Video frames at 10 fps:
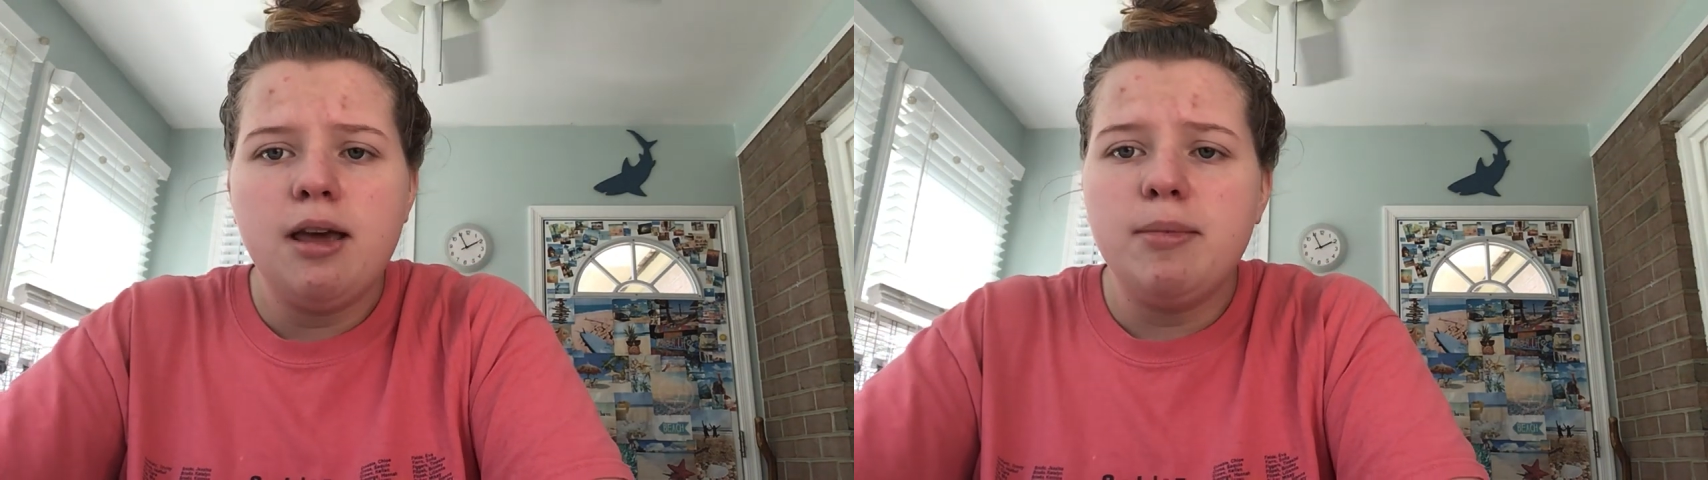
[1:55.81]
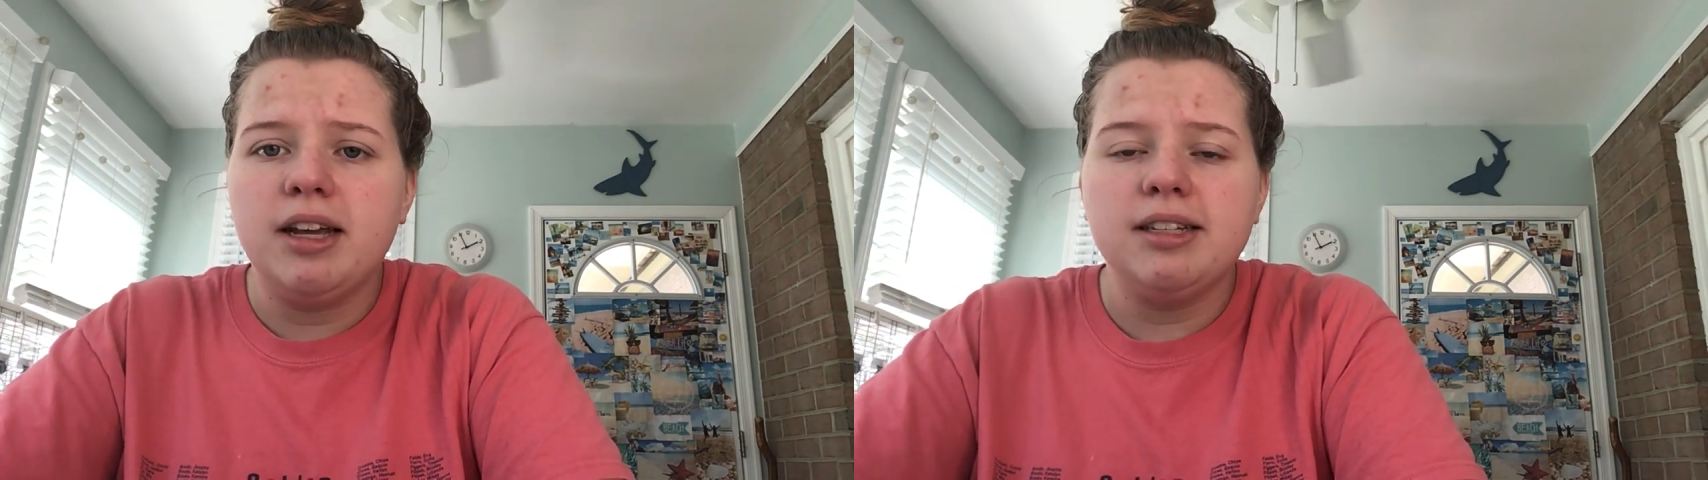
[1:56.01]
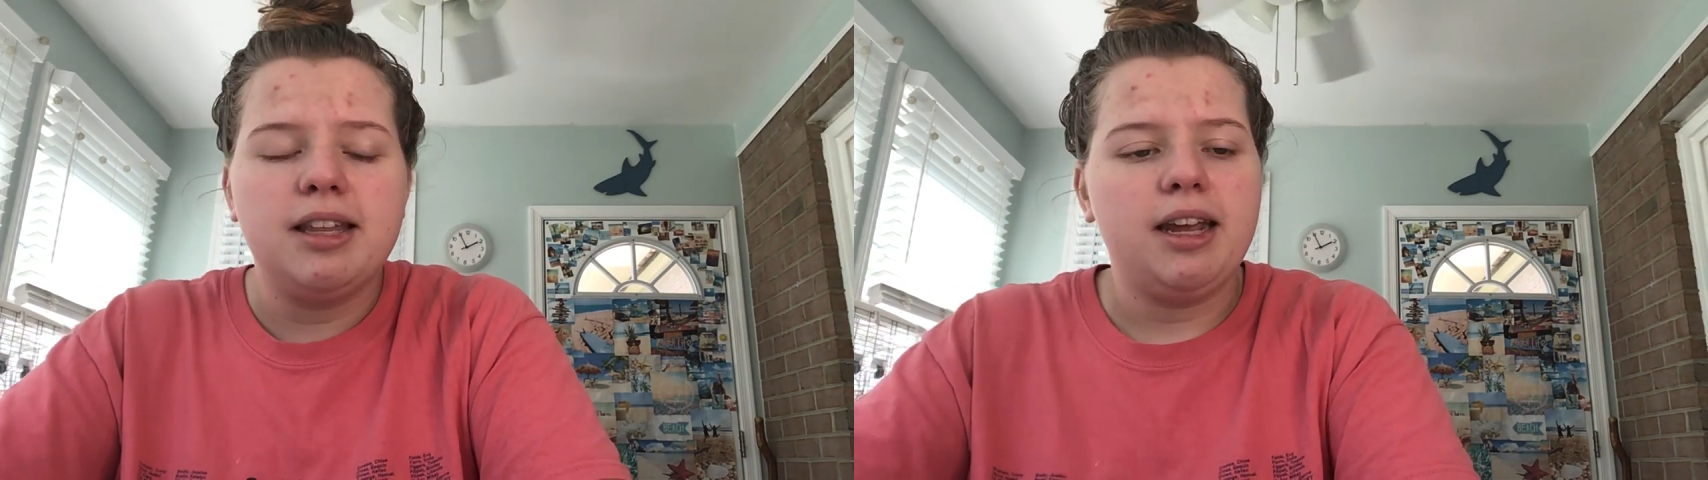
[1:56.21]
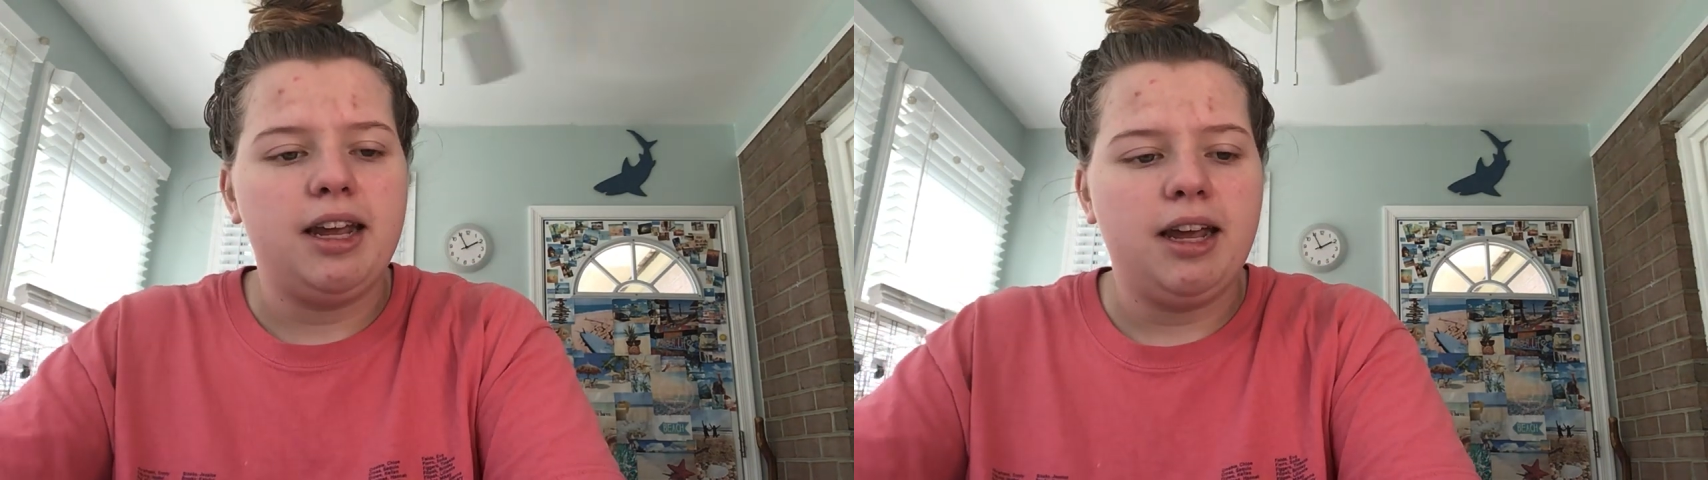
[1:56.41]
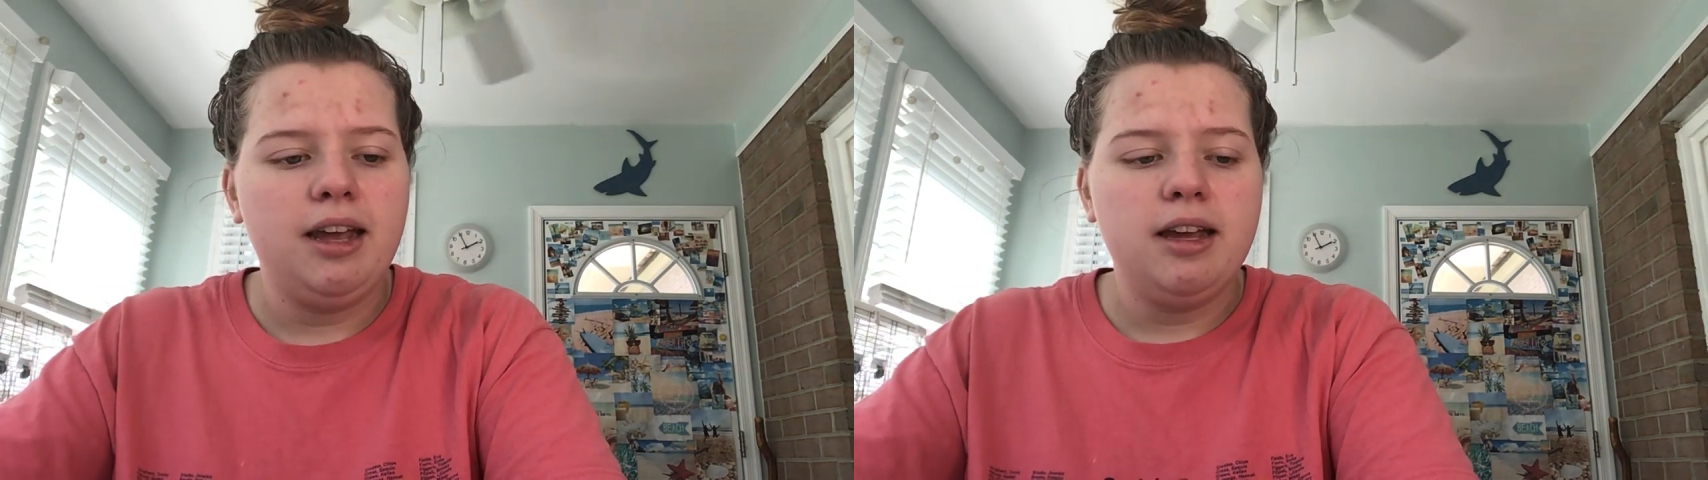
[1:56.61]
because
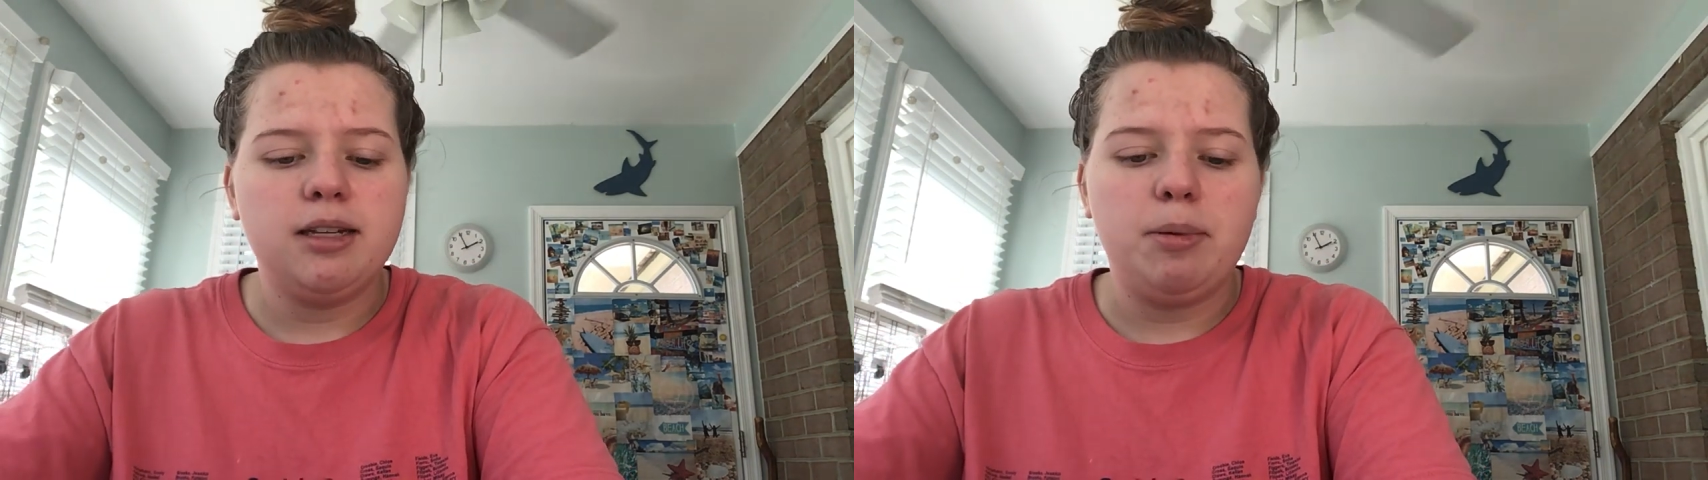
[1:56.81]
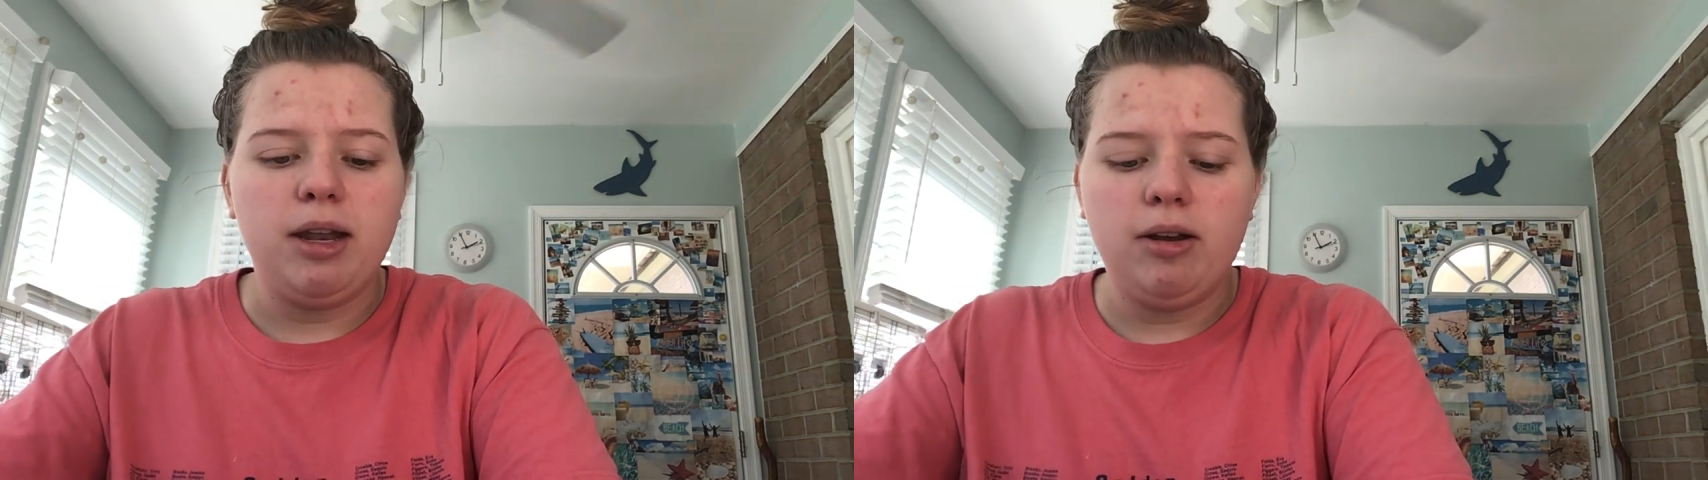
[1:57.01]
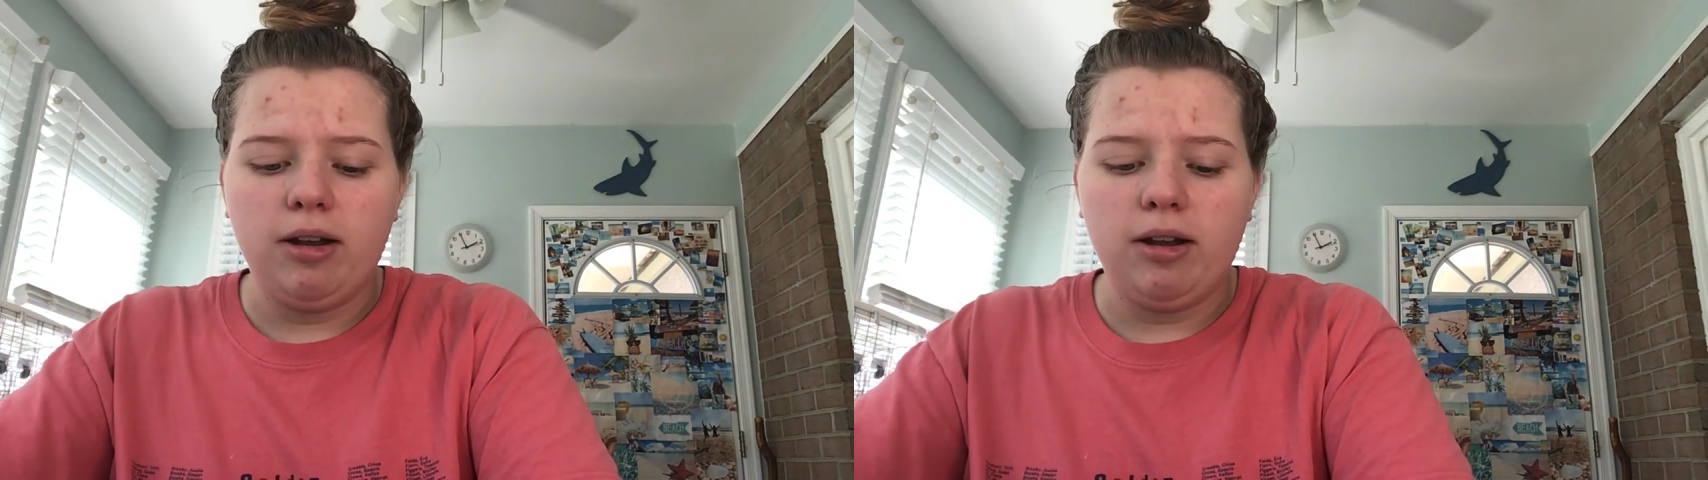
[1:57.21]
they depend